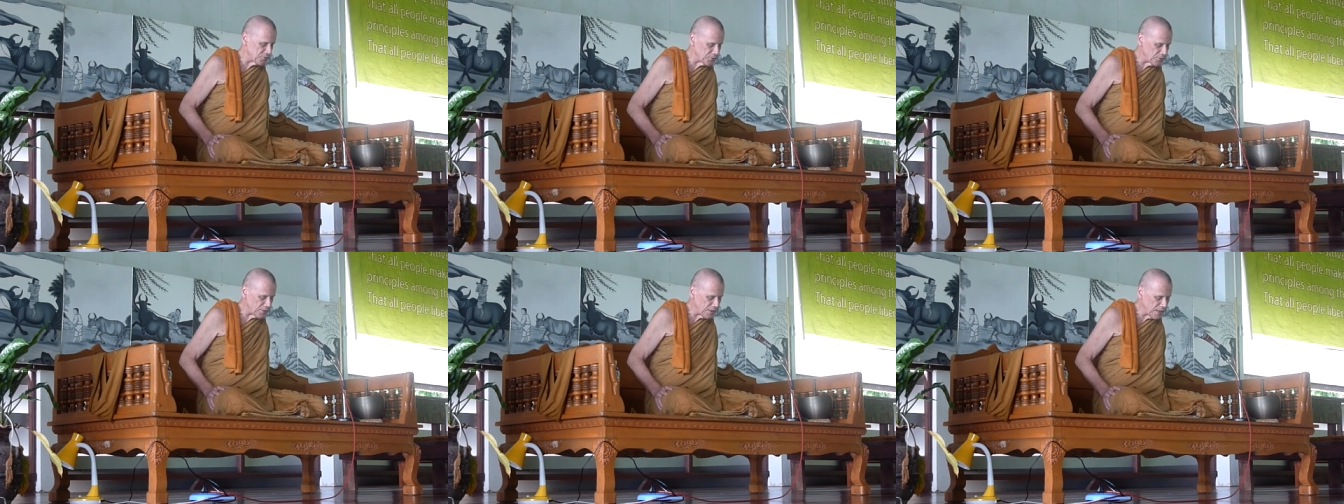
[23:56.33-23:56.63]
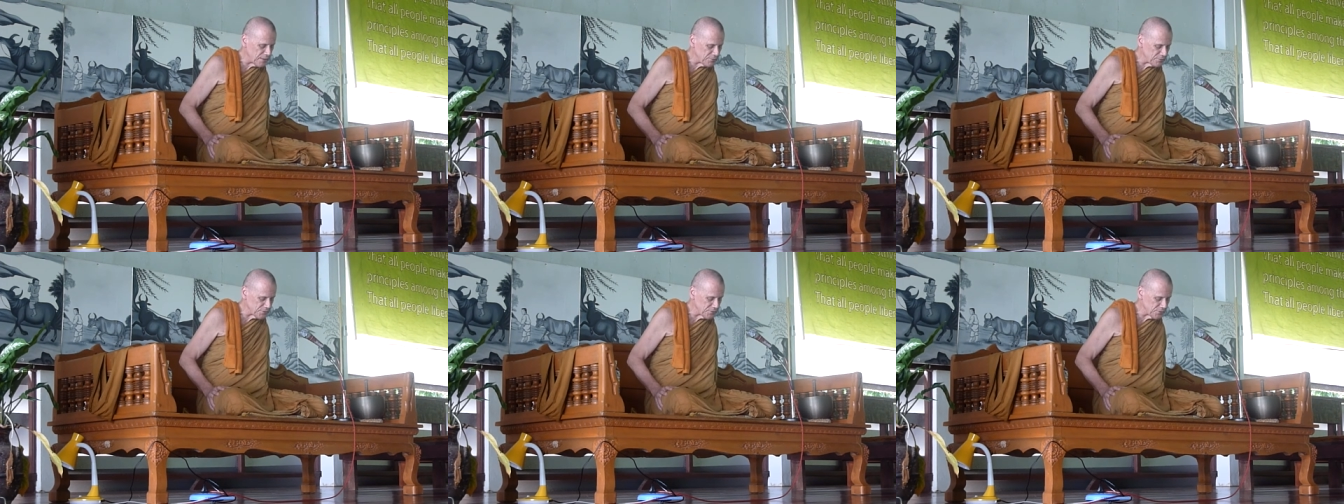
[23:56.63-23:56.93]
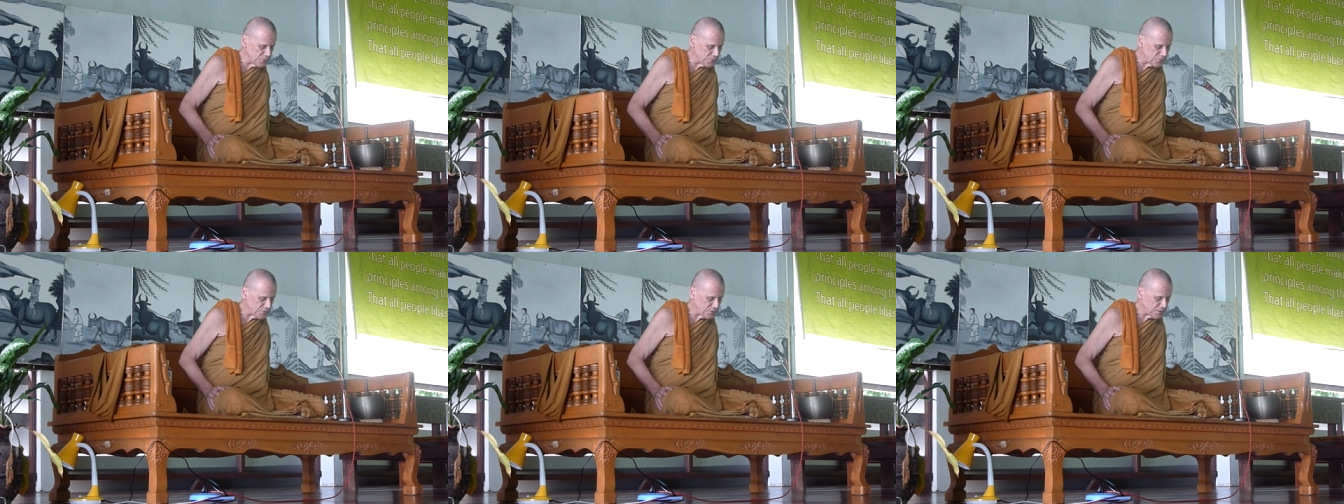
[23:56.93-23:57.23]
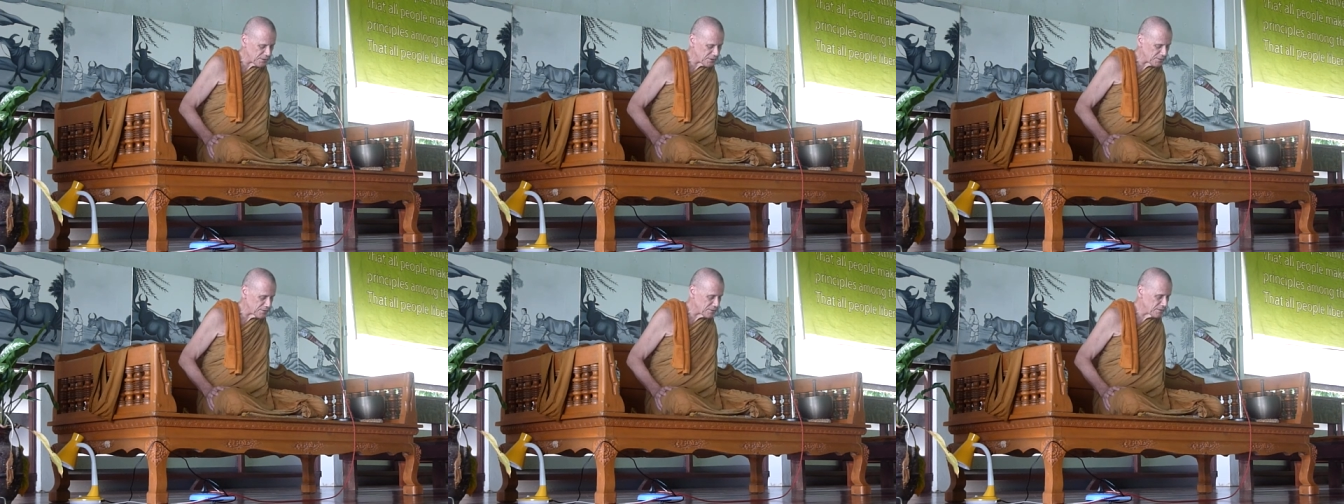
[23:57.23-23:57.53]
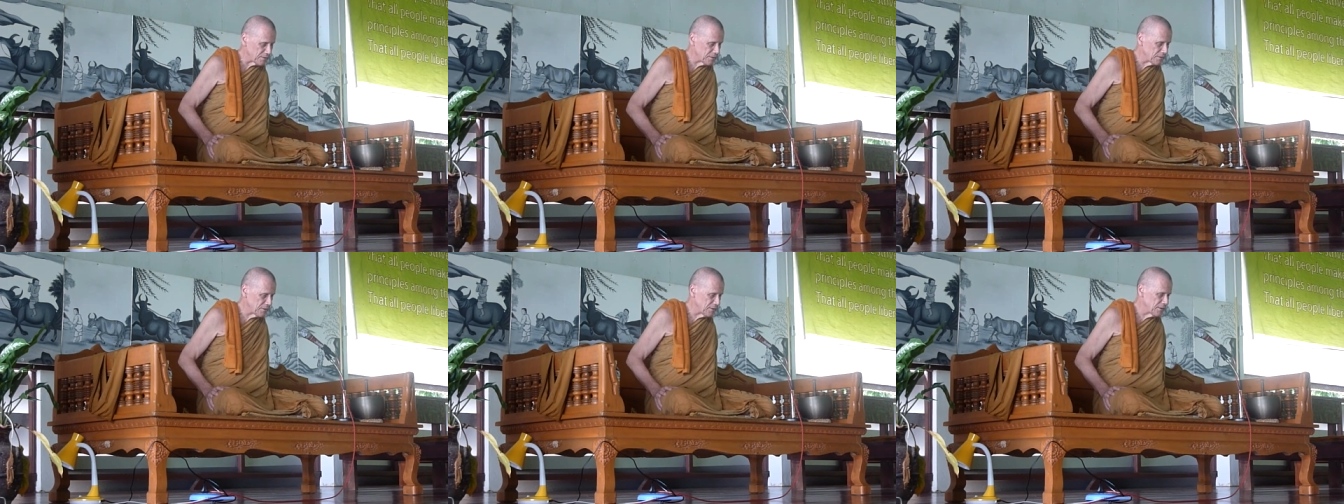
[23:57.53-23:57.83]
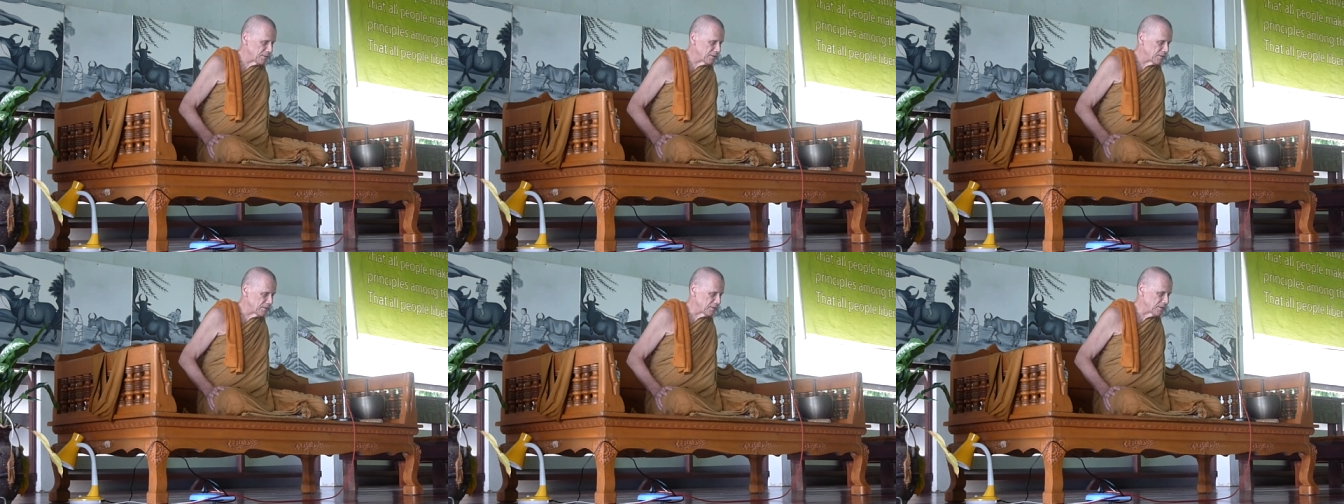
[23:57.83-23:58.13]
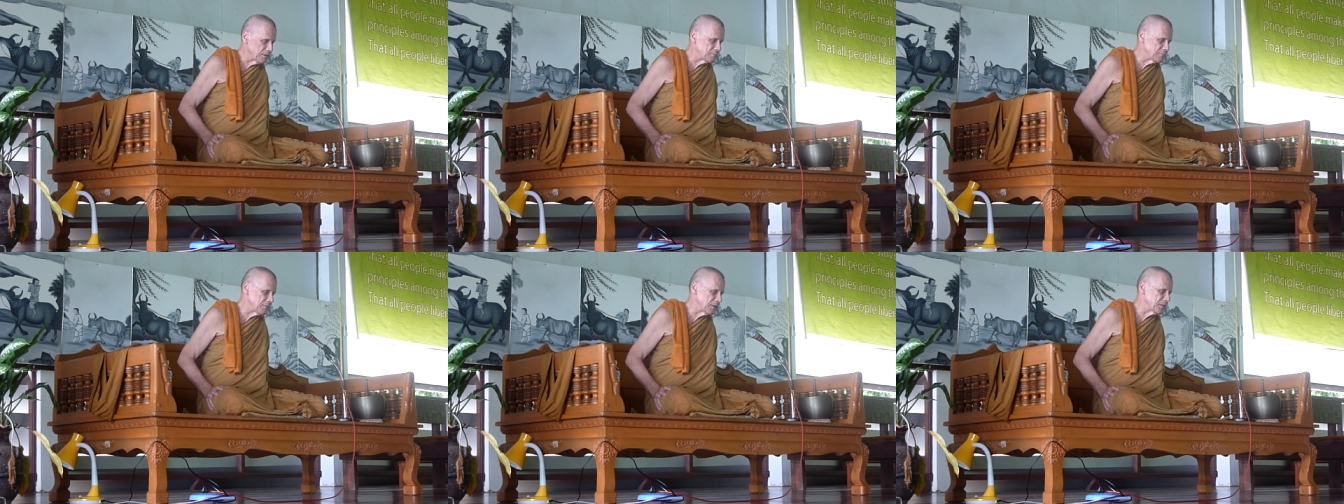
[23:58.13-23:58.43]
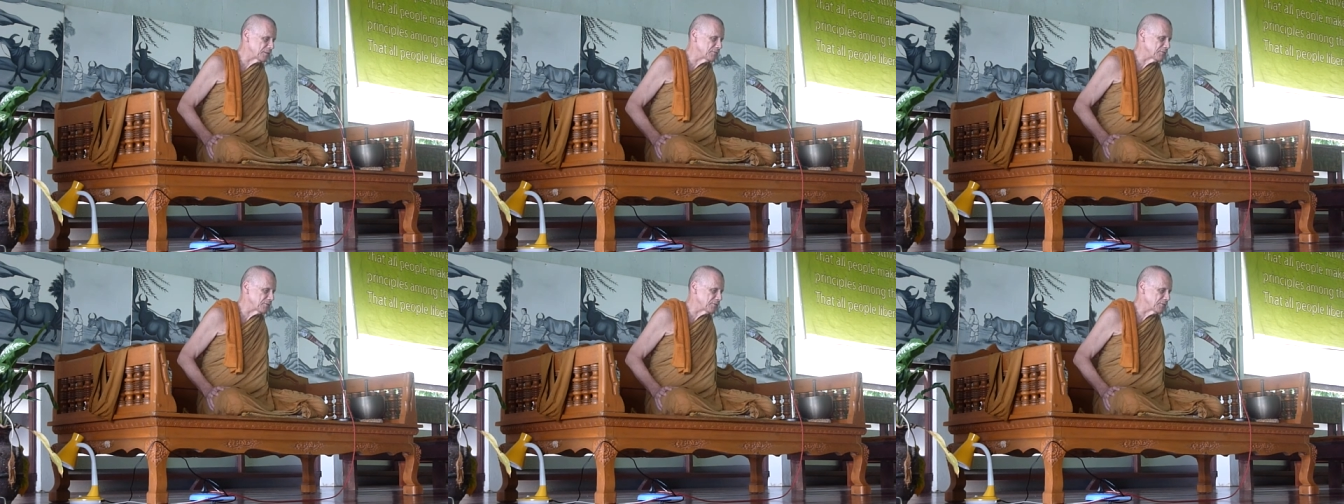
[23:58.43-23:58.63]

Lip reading: you have and use it, earn money